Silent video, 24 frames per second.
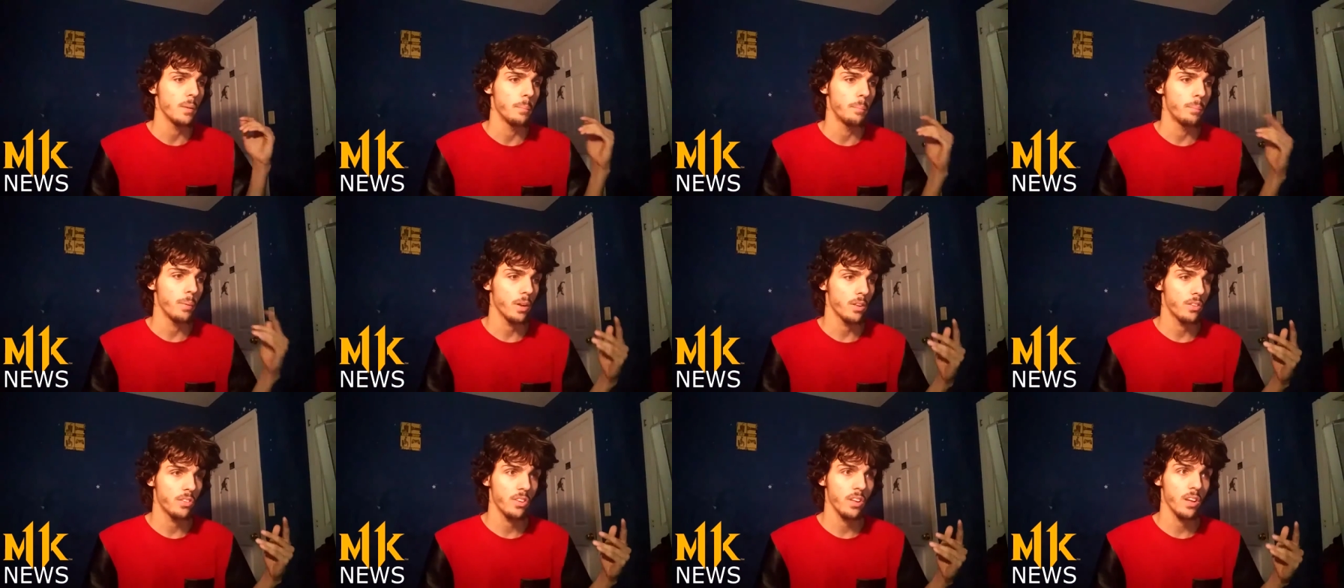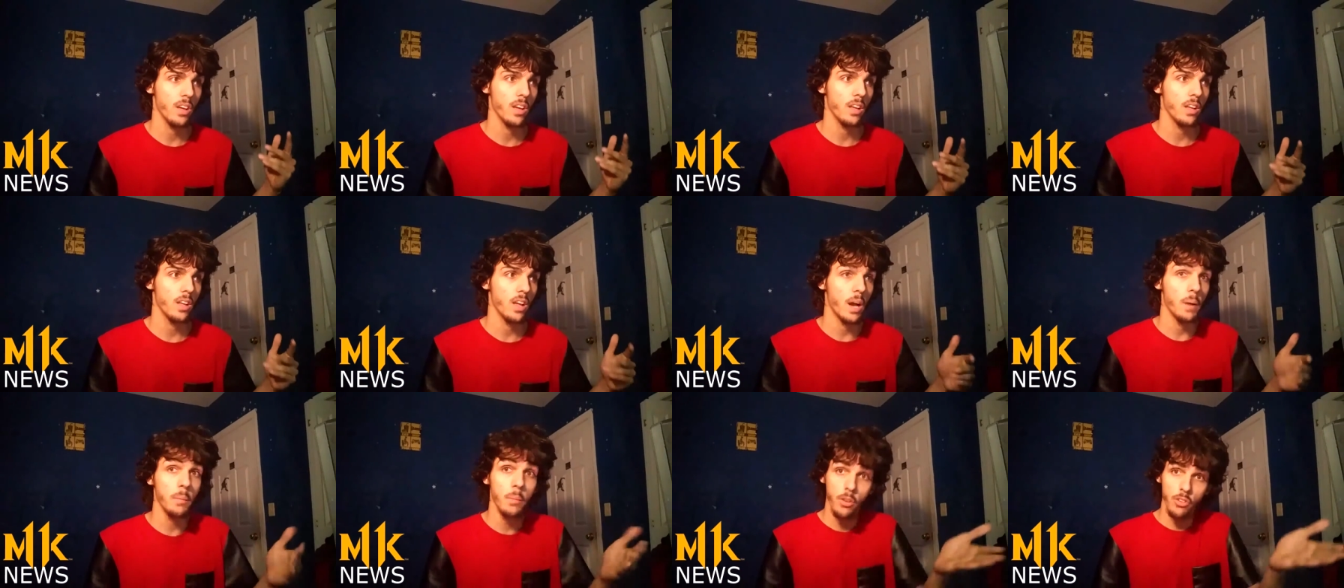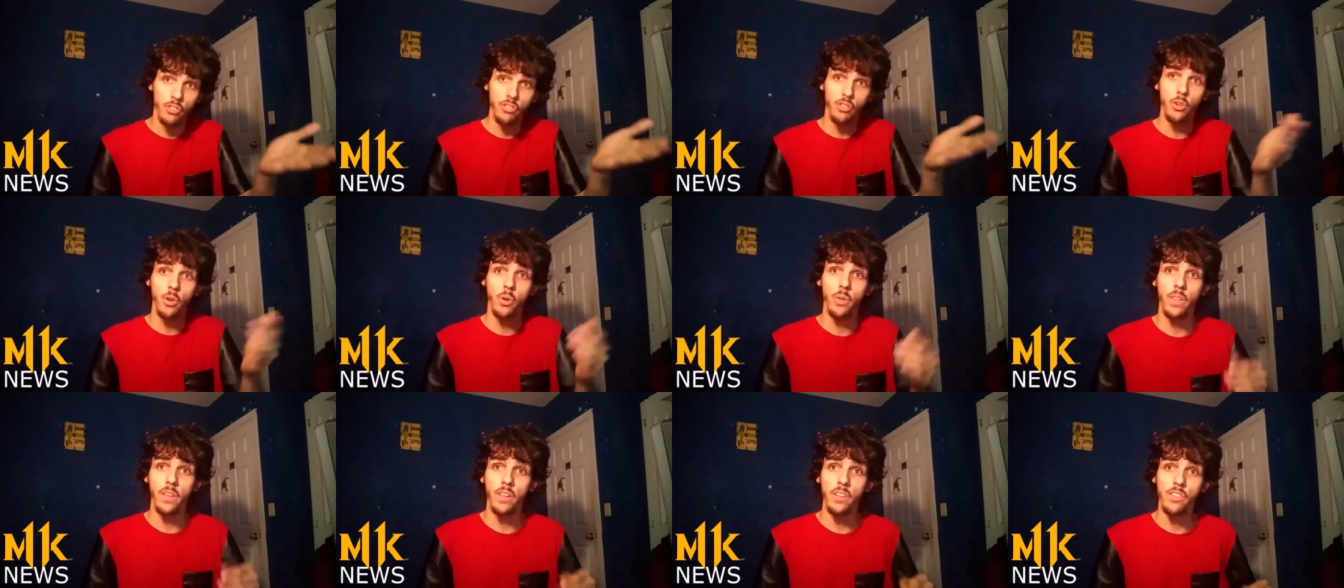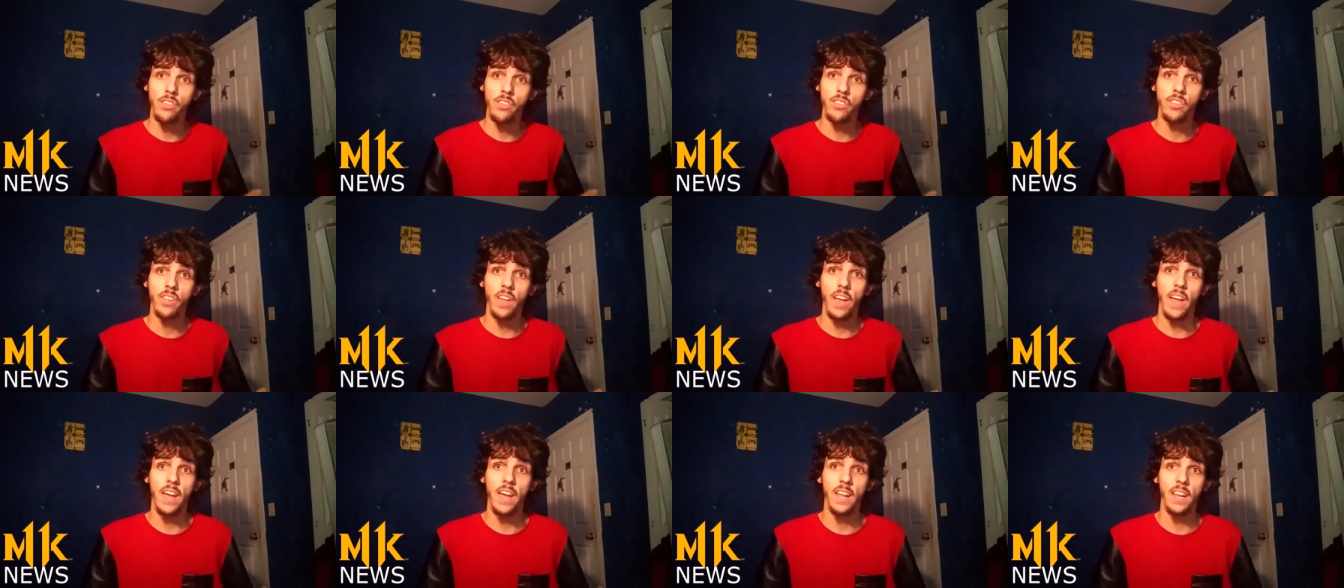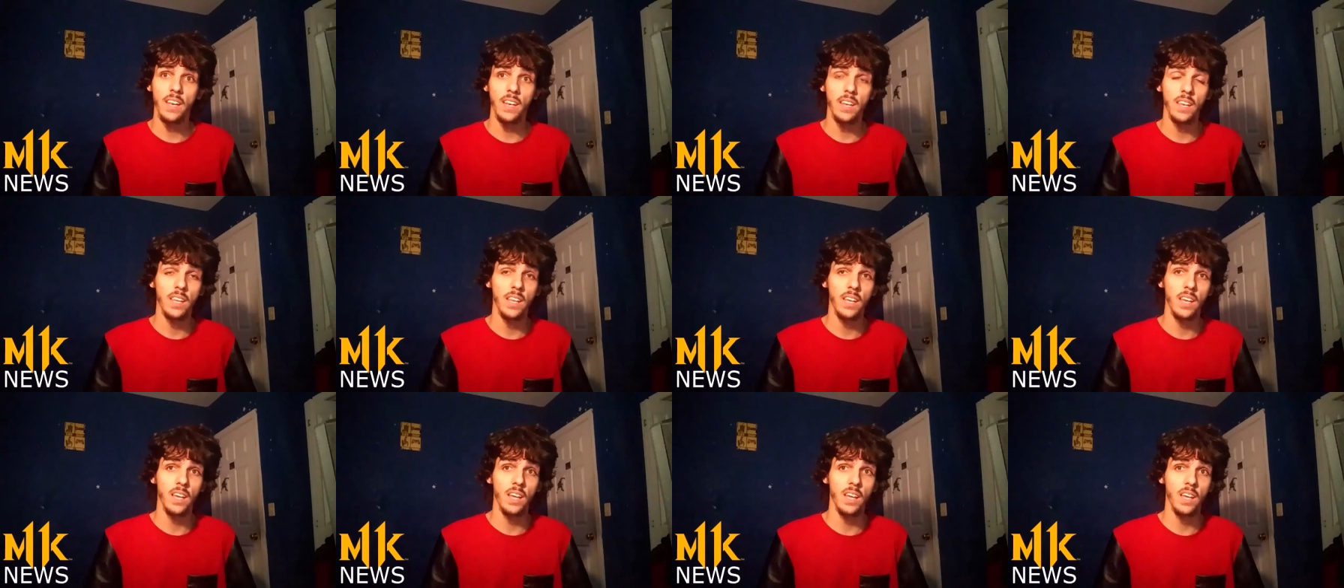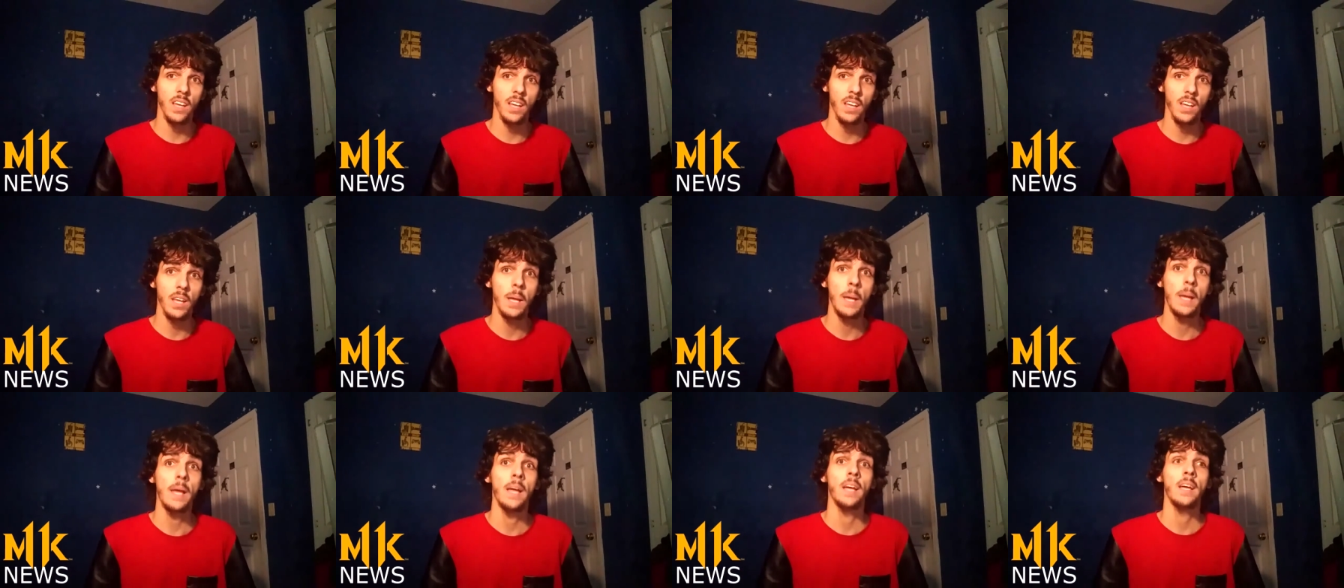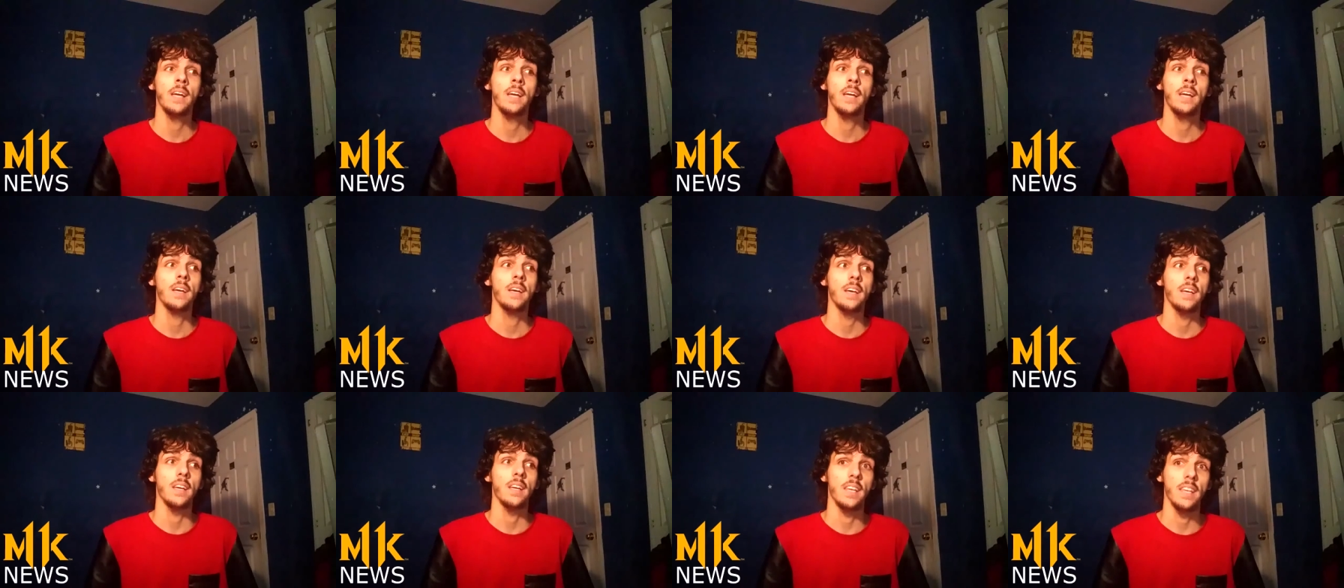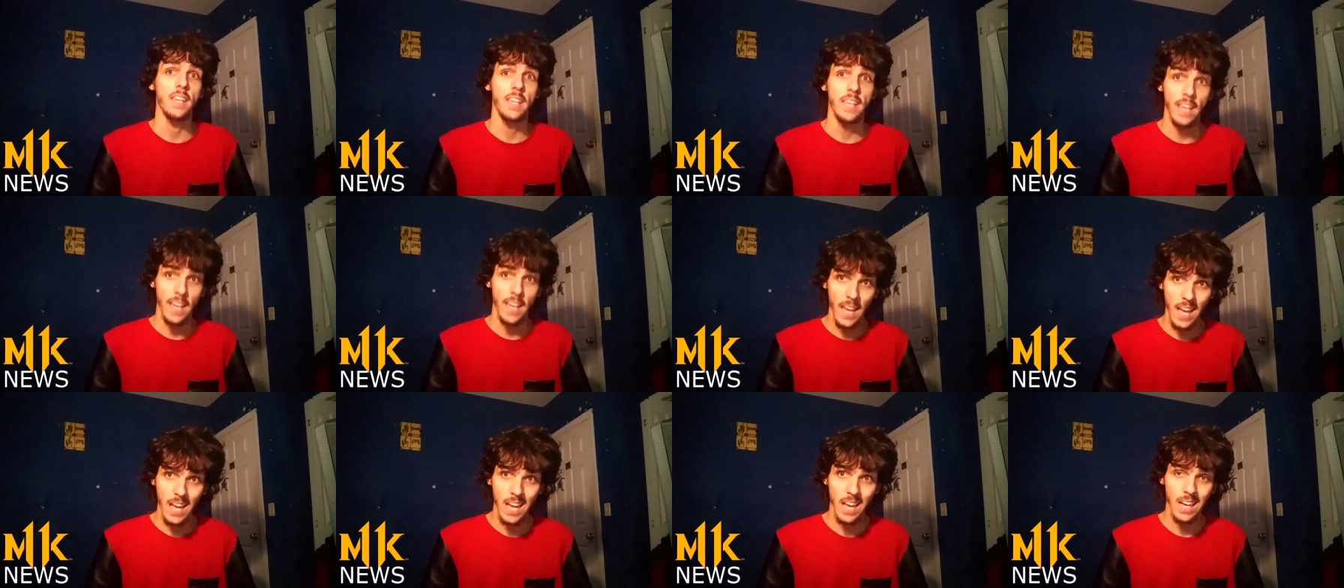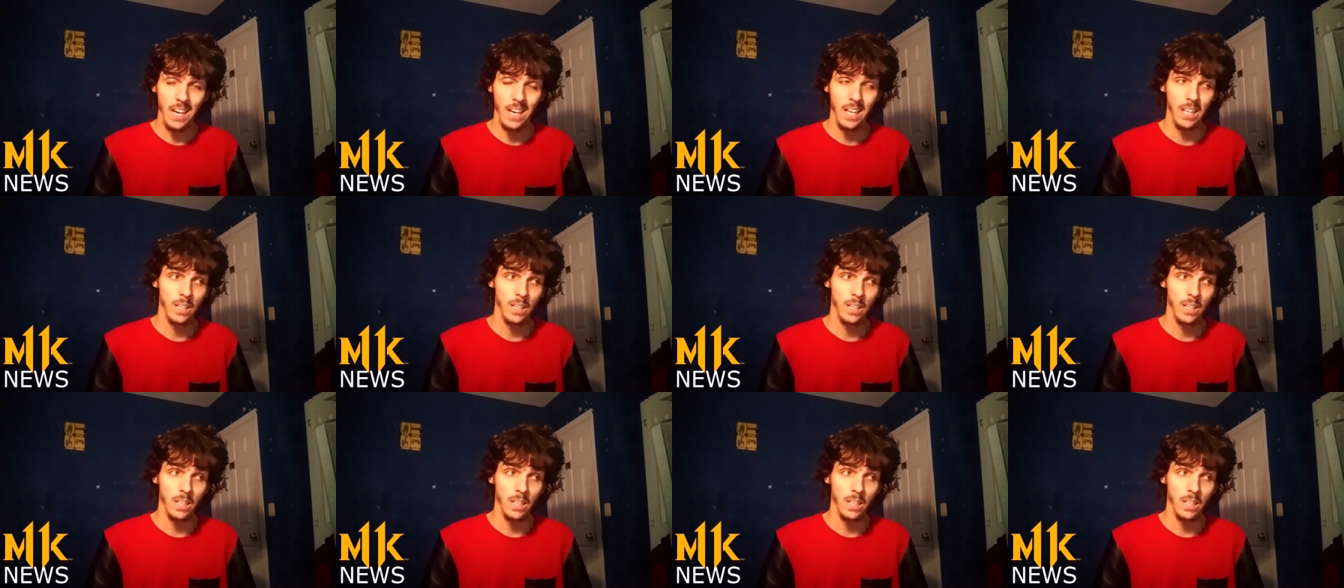But uh, I'm going to show you this, and uh, yeah,